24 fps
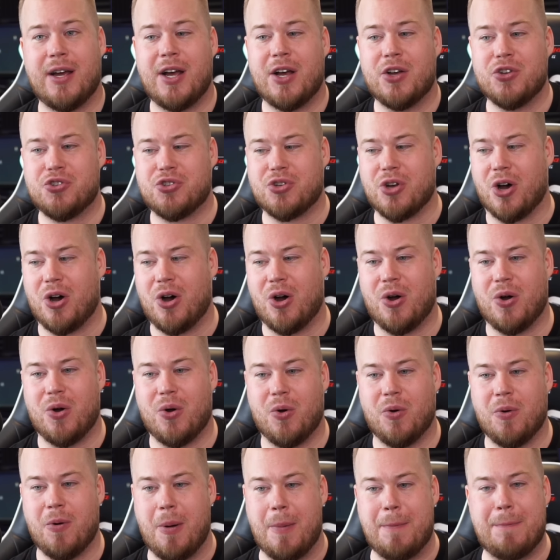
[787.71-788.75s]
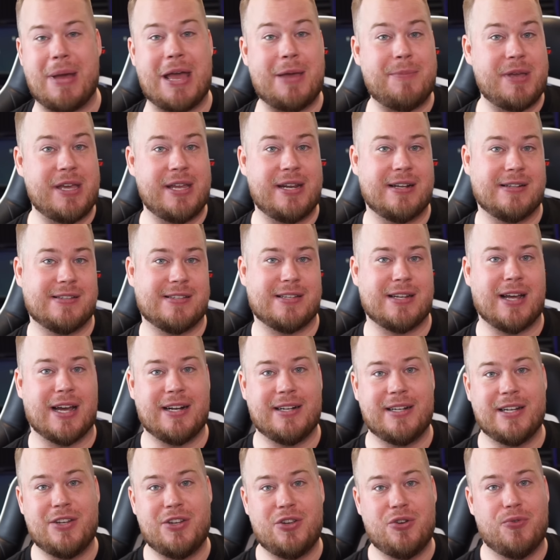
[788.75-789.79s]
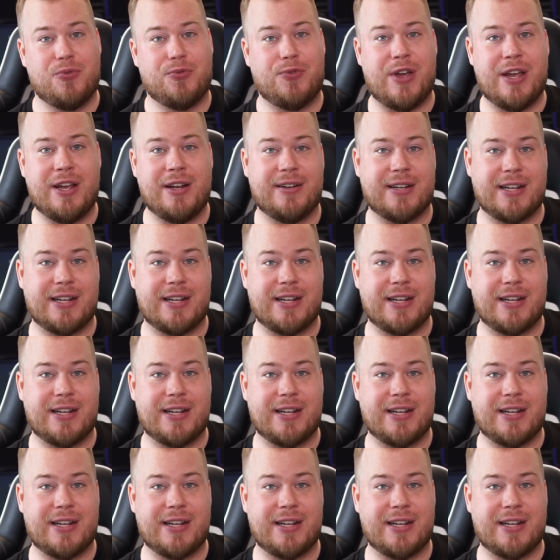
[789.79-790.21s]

So maybe that's like the new thing,